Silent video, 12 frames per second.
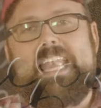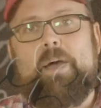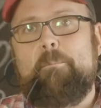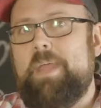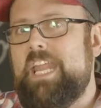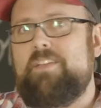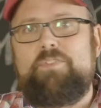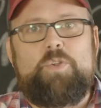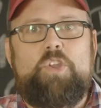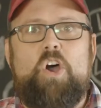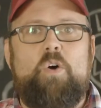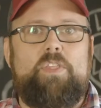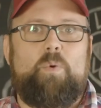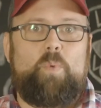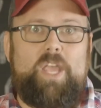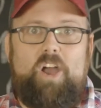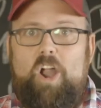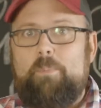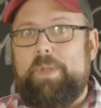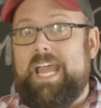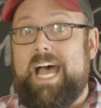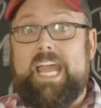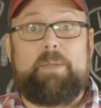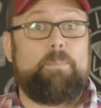Now, many of you know that we are
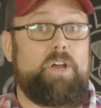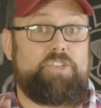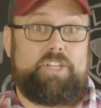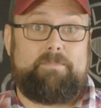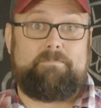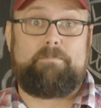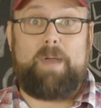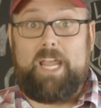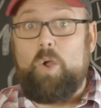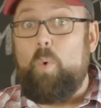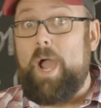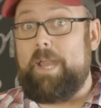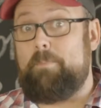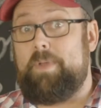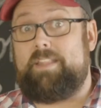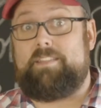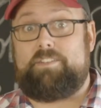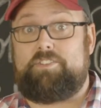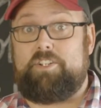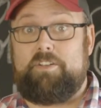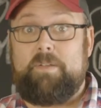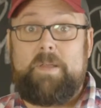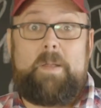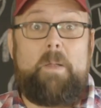behind budget by quite a bit this
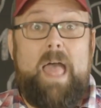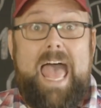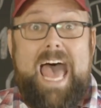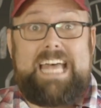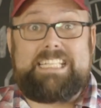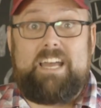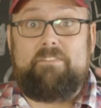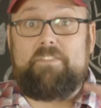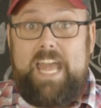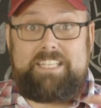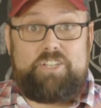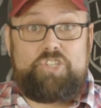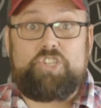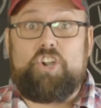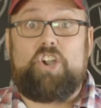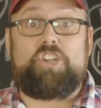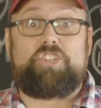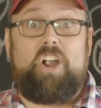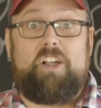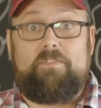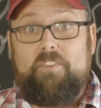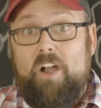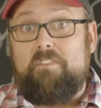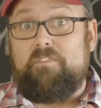year. As a, as a church,
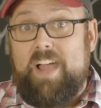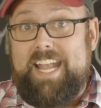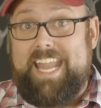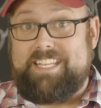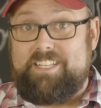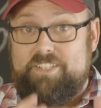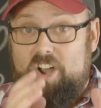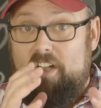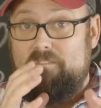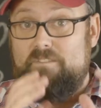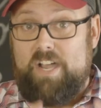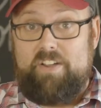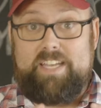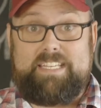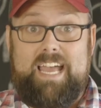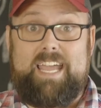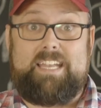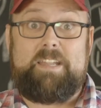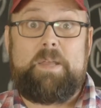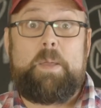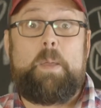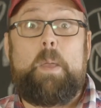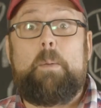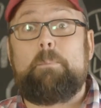our, our finances are very tight.
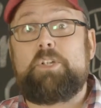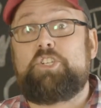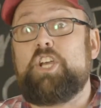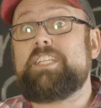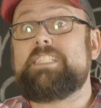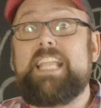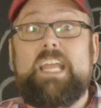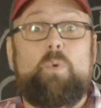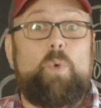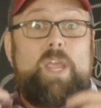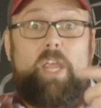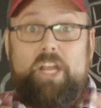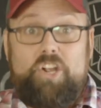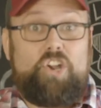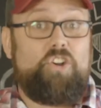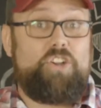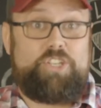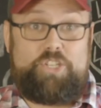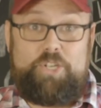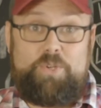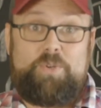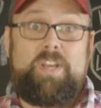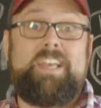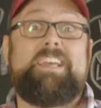But just like we encourage
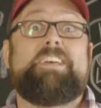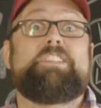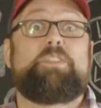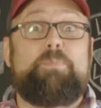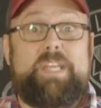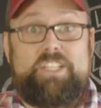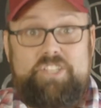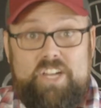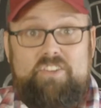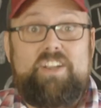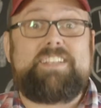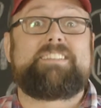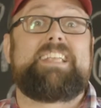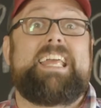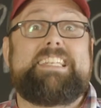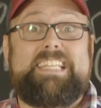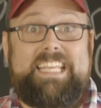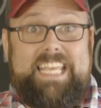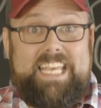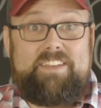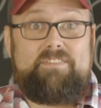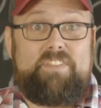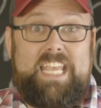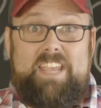you to be generous and to
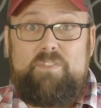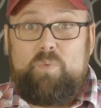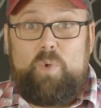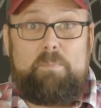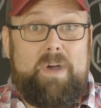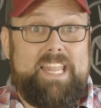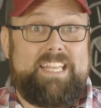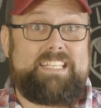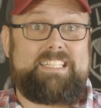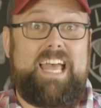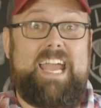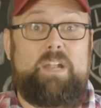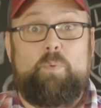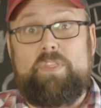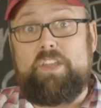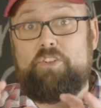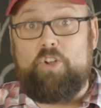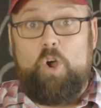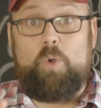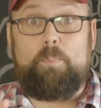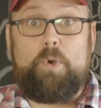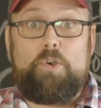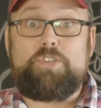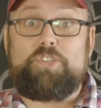give even when money is tight within your
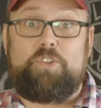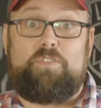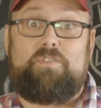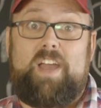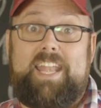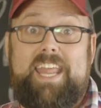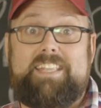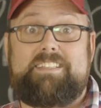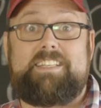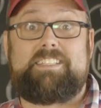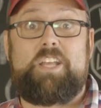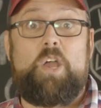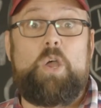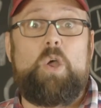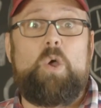own personal finances,